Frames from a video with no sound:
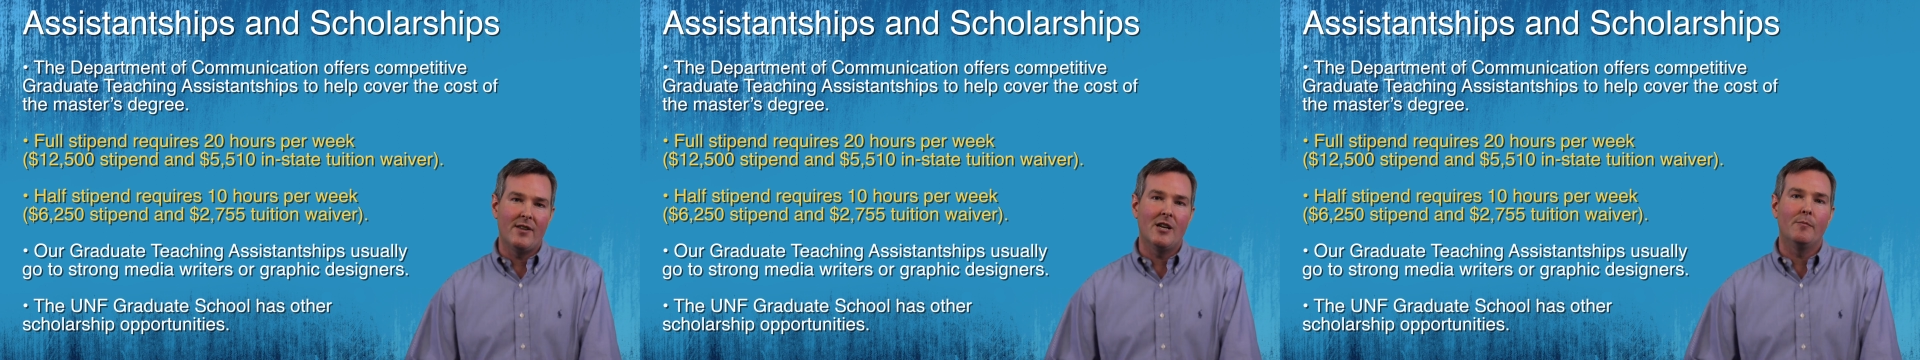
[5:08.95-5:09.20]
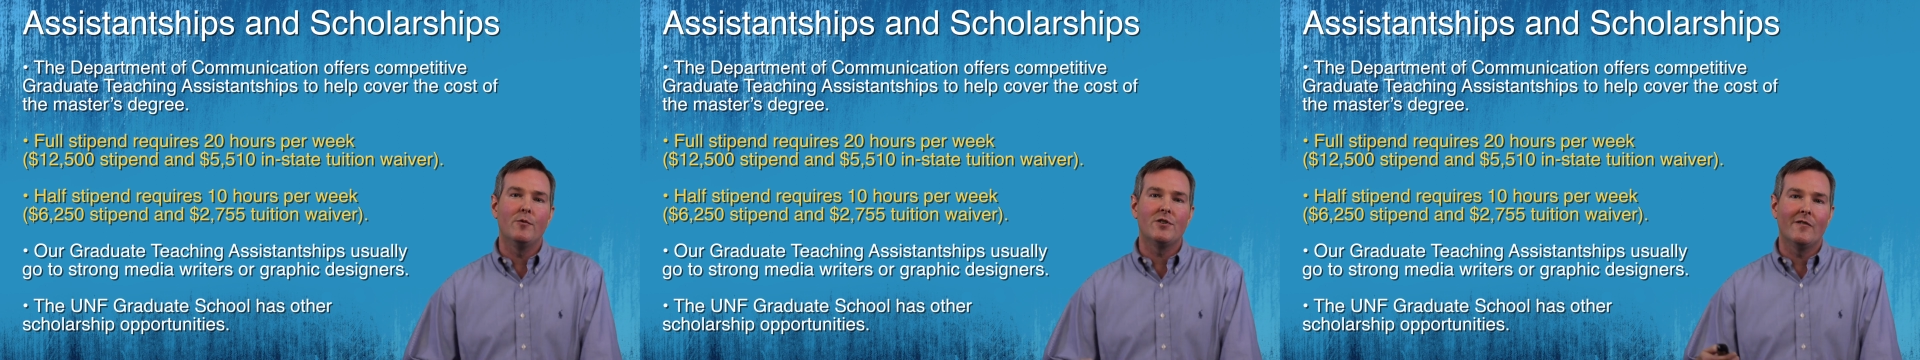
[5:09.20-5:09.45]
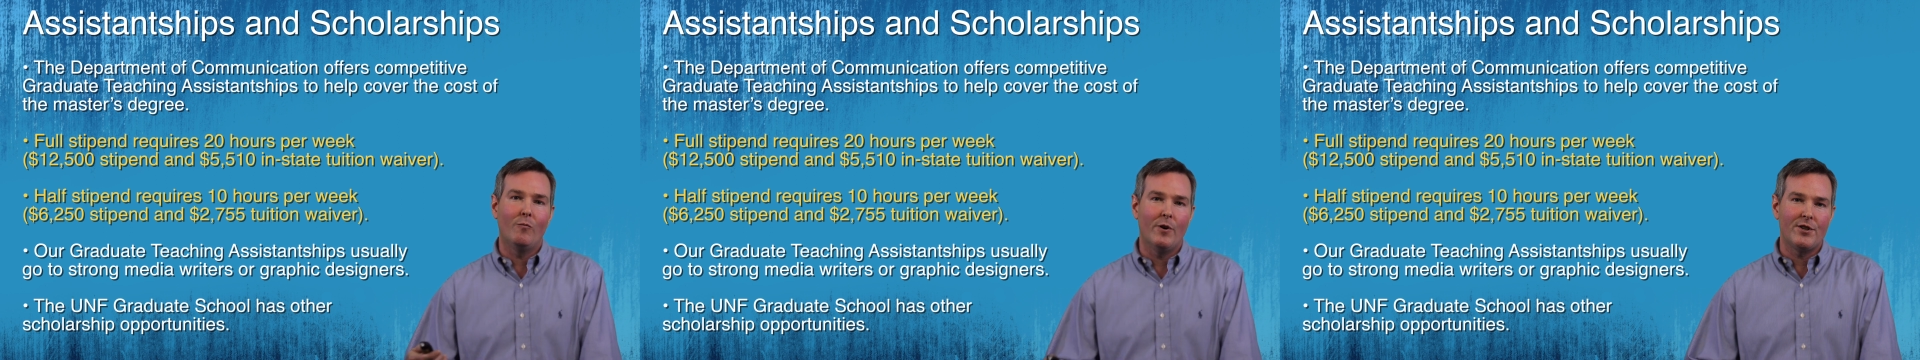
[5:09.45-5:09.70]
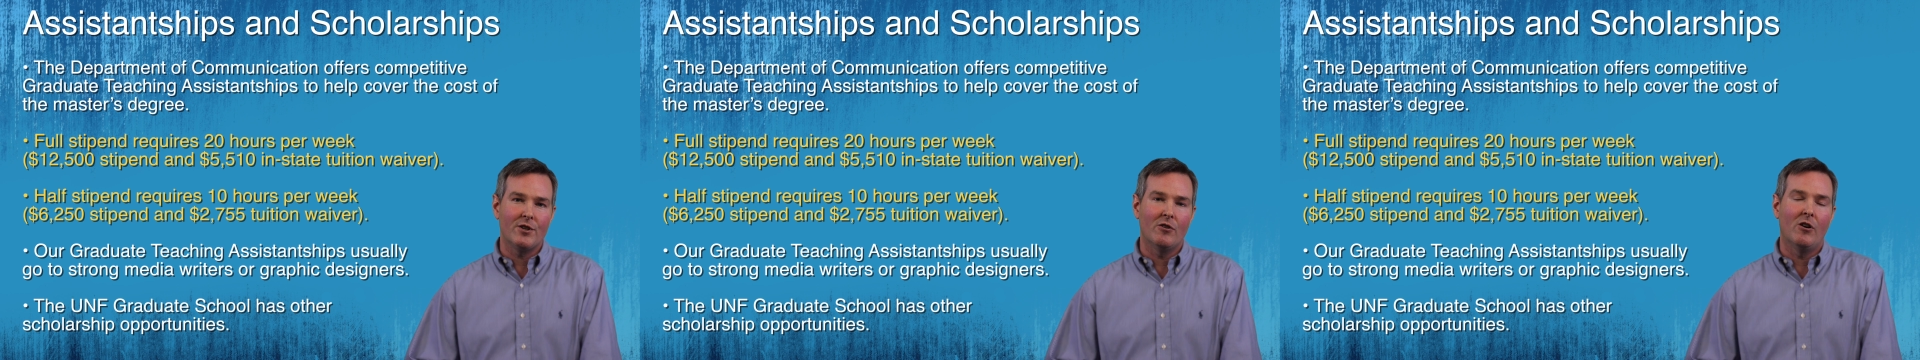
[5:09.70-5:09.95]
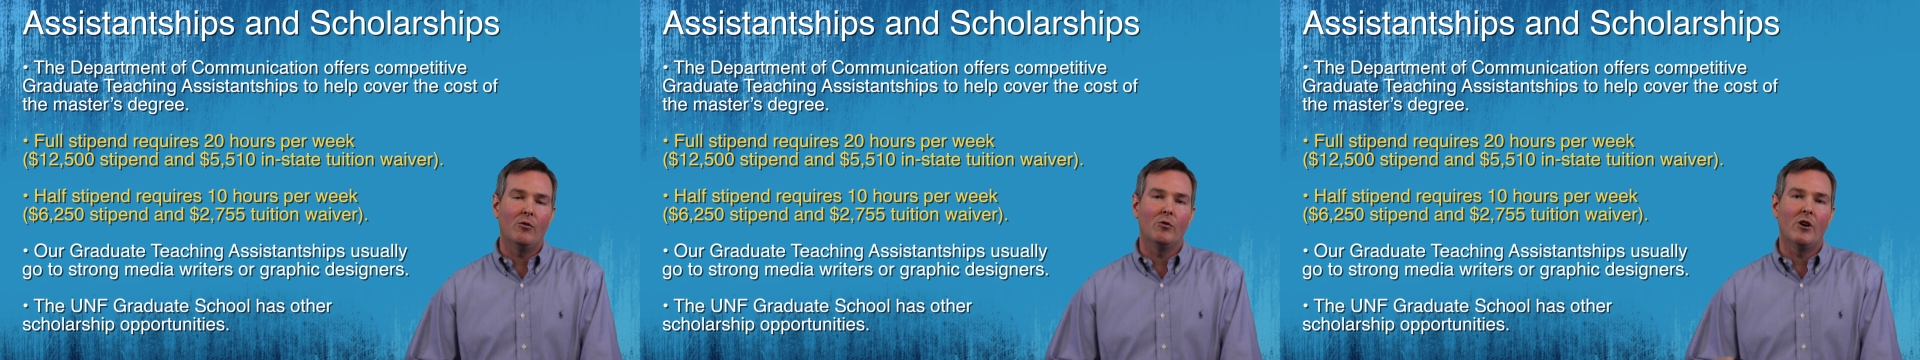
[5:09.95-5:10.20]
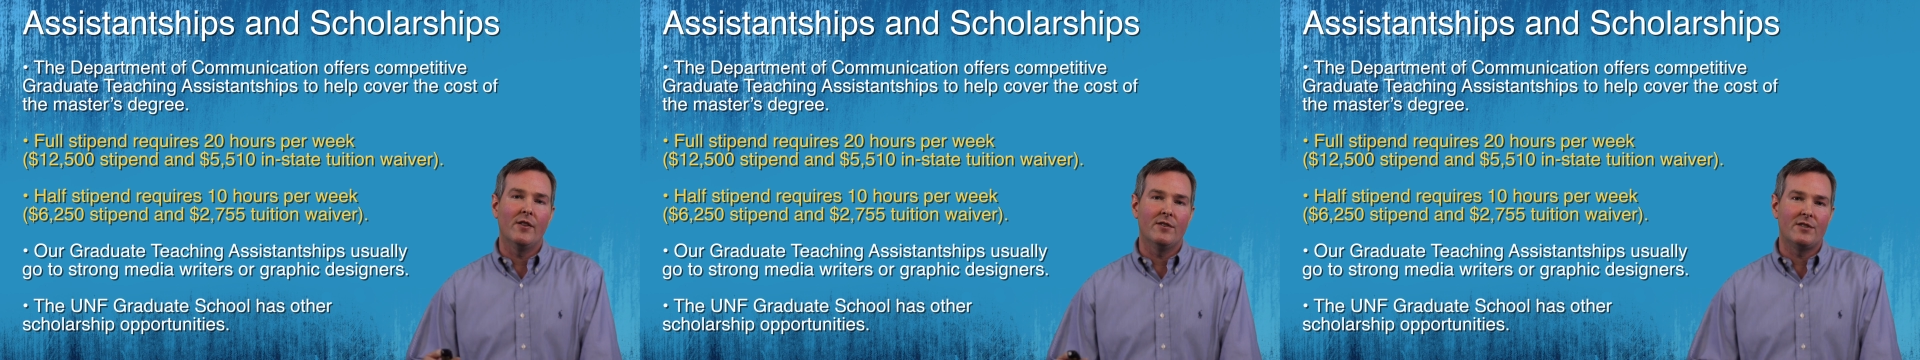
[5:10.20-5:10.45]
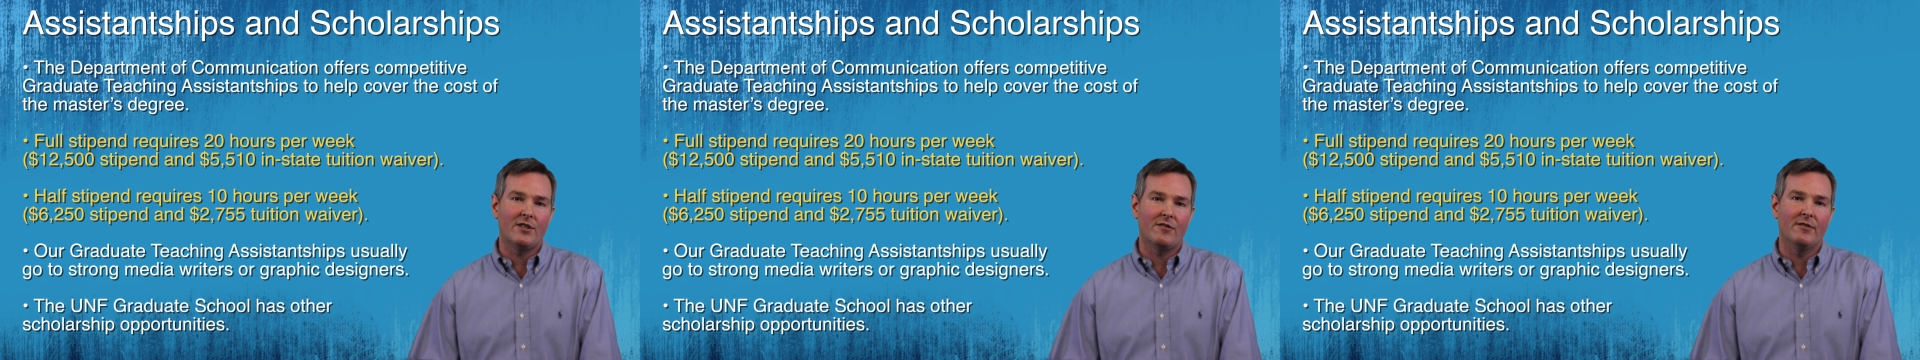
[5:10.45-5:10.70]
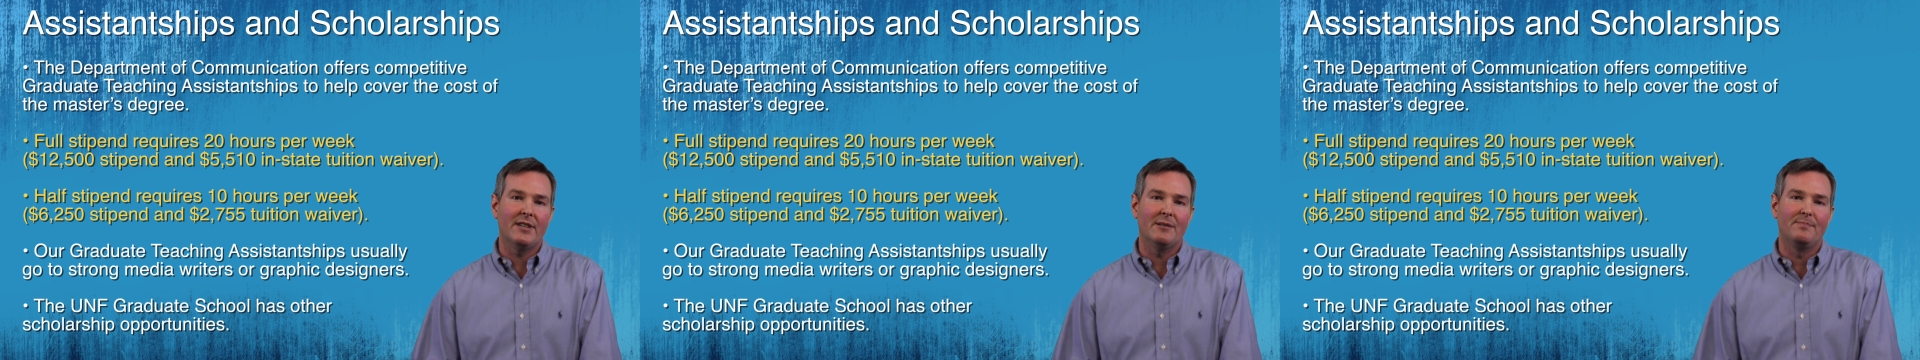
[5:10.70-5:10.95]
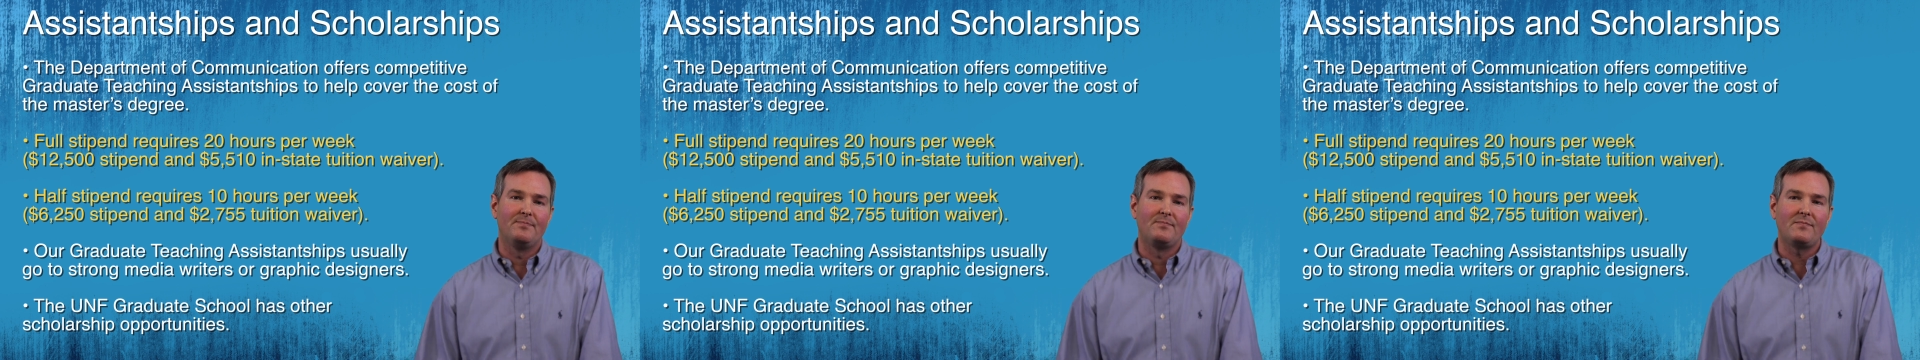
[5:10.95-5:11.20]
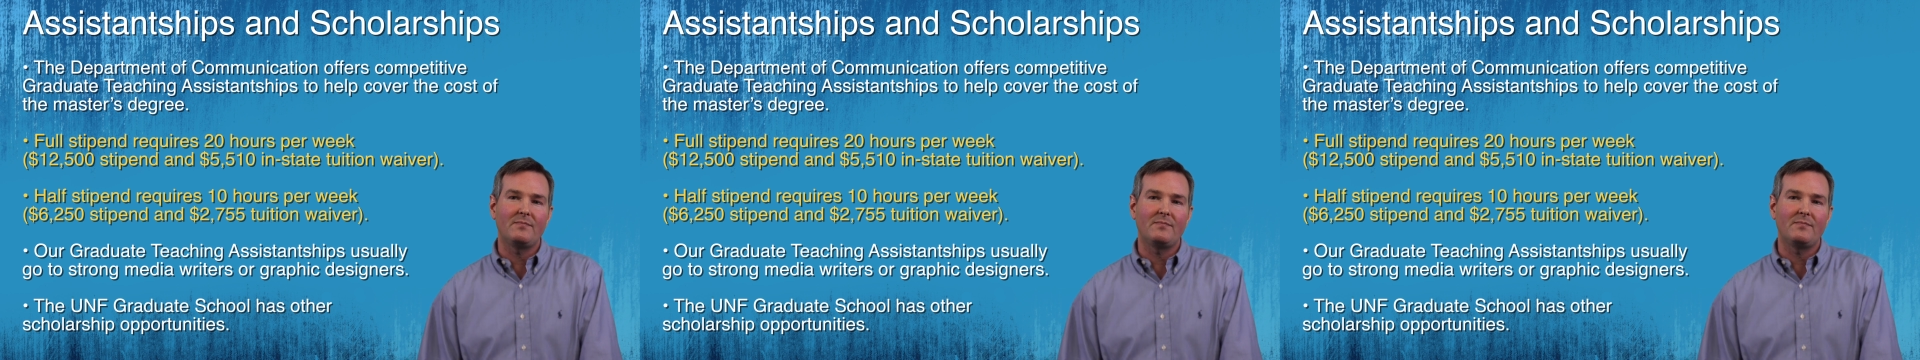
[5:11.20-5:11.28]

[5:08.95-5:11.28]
the numbers of which are on the screen.